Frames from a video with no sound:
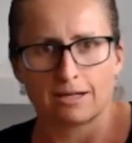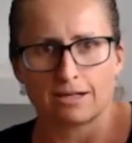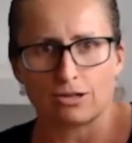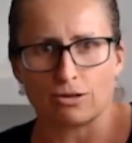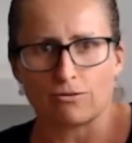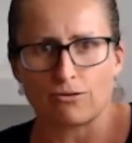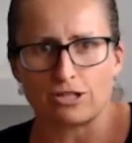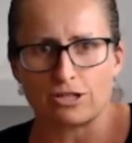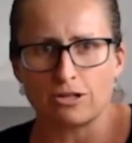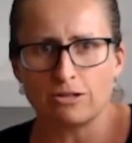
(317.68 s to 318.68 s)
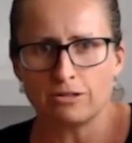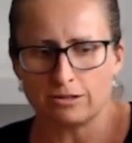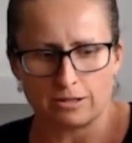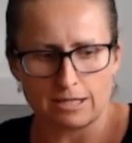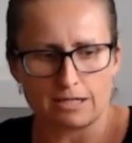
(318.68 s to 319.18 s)
gluten-free dough.
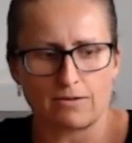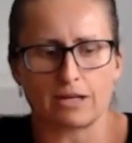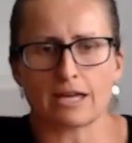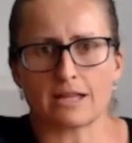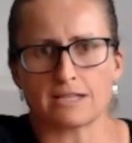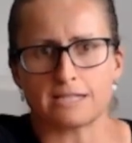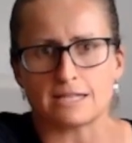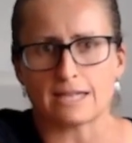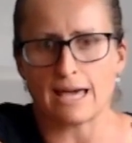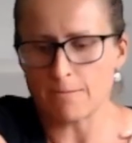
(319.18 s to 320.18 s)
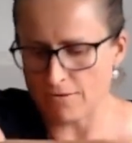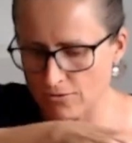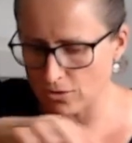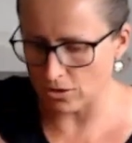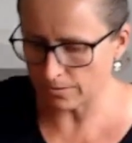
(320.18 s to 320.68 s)
Let's see if I can get this in the camera
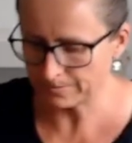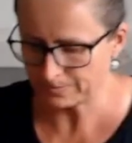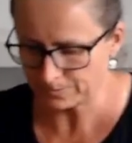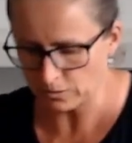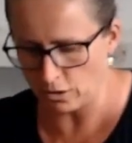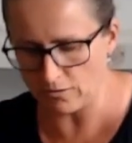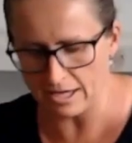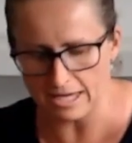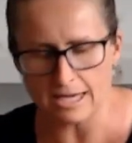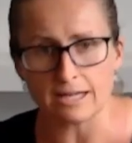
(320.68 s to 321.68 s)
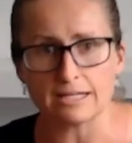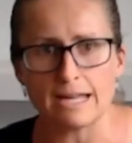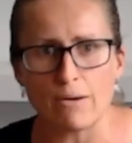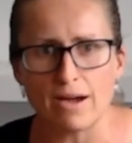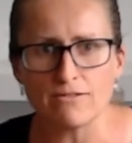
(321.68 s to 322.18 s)
for you. Over here.
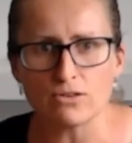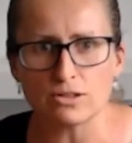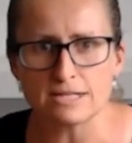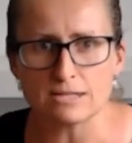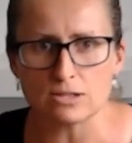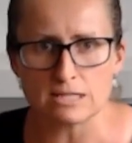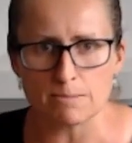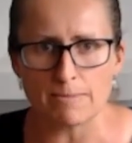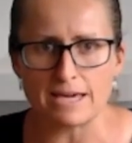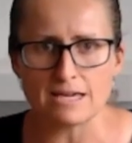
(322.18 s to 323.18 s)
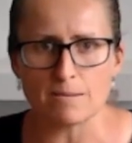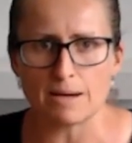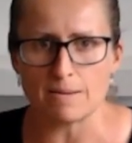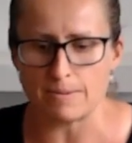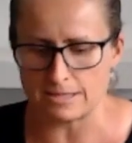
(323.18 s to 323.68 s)
Now I've got this on some baking
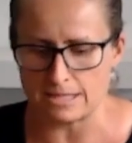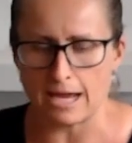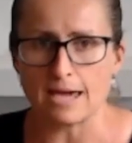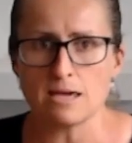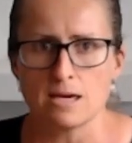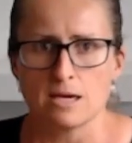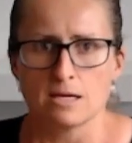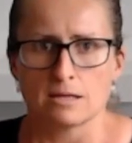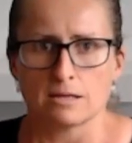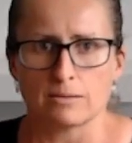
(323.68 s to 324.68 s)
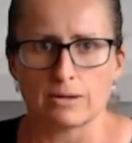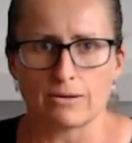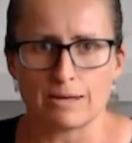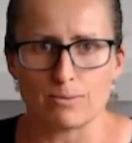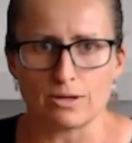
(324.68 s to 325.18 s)
paper today. Where do
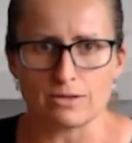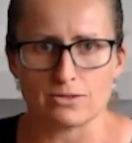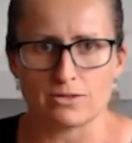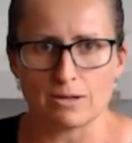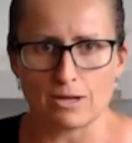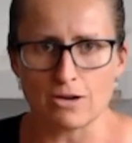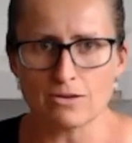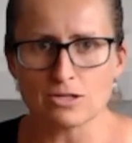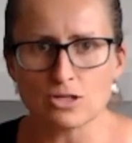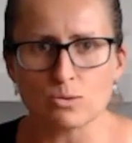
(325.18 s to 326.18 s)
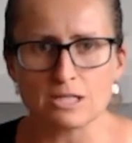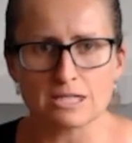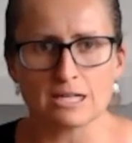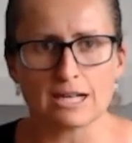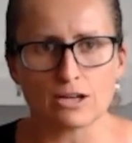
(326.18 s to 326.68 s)
I put it? There we go. So it
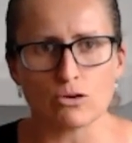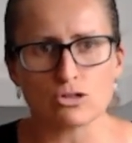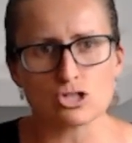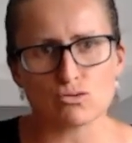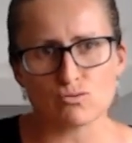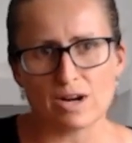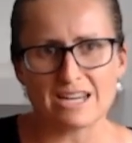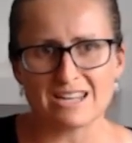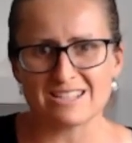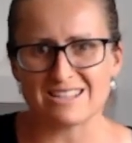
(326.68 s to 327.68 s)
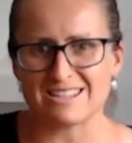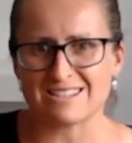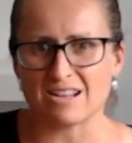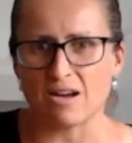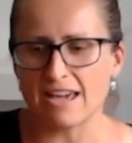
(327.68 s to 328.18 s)
can go straight into
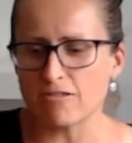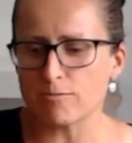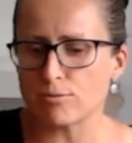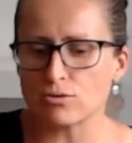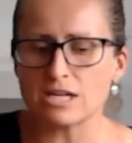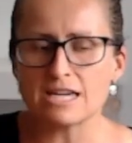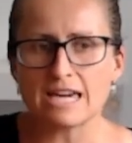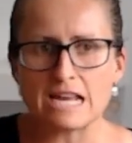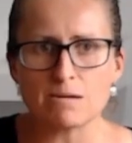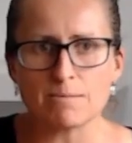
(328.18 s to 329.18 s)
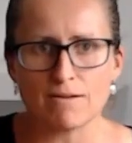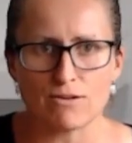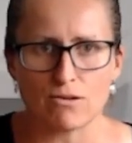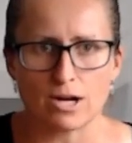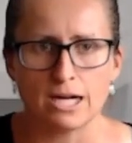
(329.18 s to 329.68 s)
this. I have preheated my
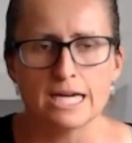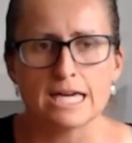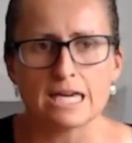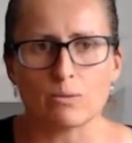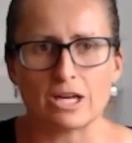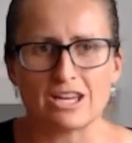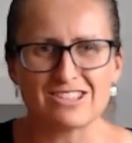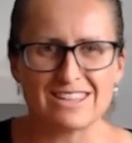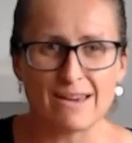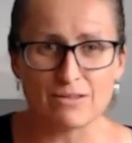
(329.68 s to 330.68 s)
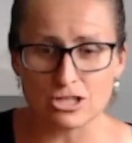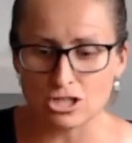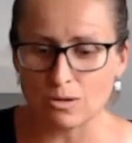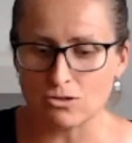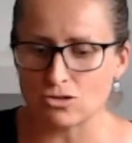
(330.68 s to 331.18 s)
furrow. It went into the oven at
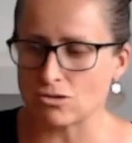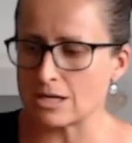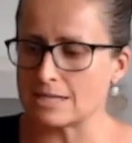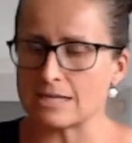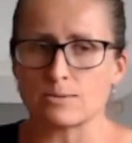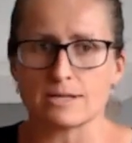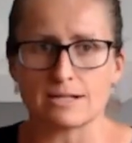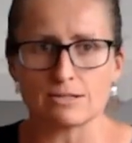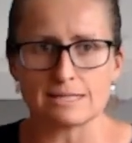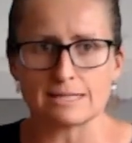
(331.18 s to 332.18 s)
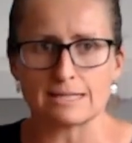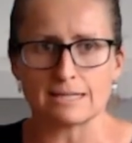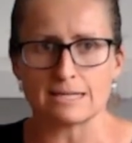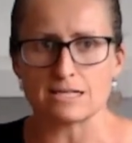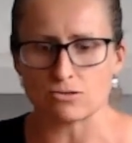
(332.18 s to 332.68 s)
200 degrees. That's why the little
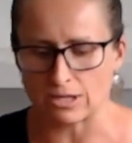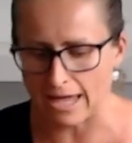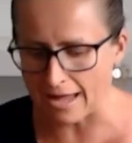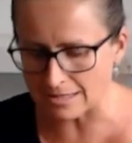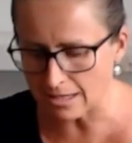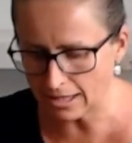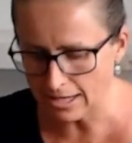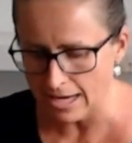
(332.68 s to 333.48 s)
silicon things are on the outside.